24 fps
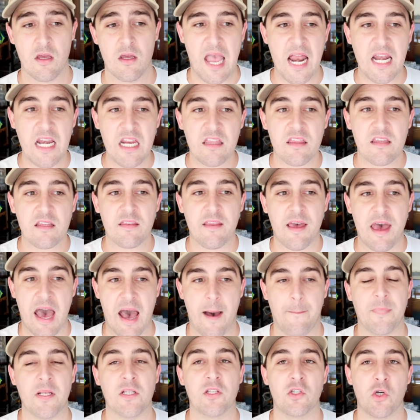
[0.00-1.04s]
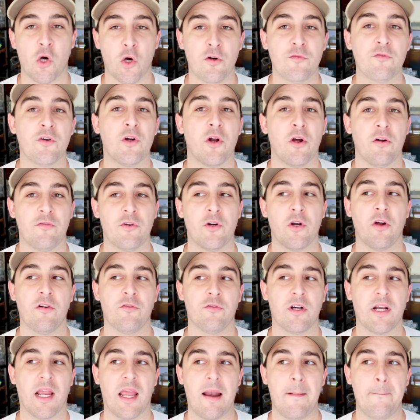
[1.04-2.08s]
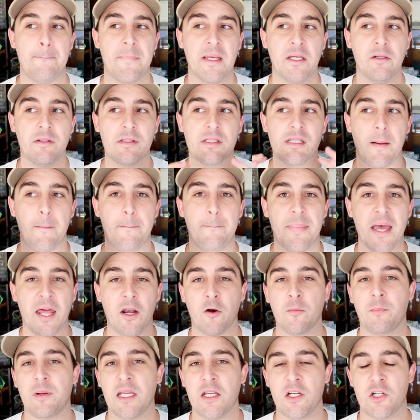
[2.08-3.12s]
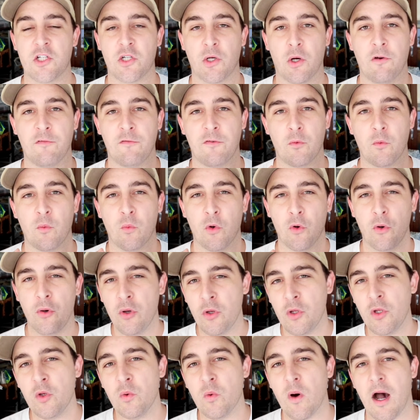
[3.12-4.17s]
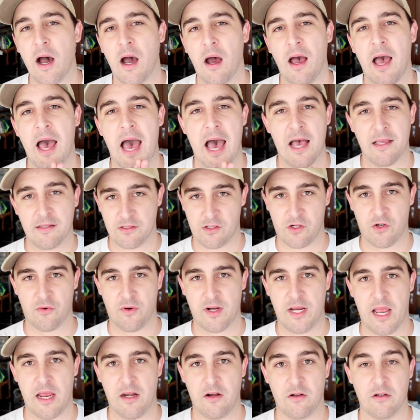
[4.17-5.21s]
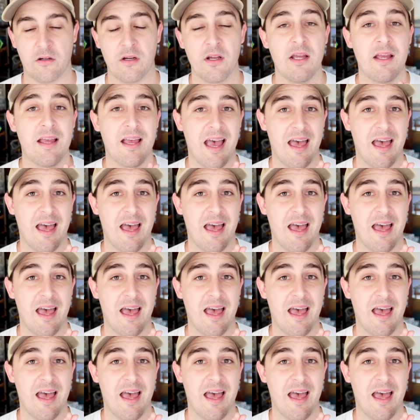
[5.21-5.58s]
anything that happens over and over and over again builds a better picture of who you are as a creator,